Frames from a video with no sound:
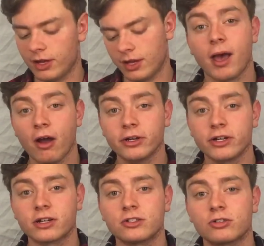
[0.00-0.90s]
To power
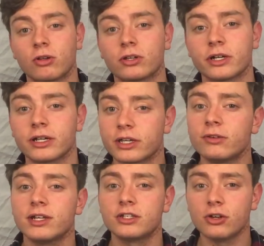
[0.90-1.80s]
your controller, you
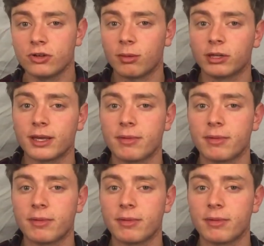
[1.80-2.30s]
need two AA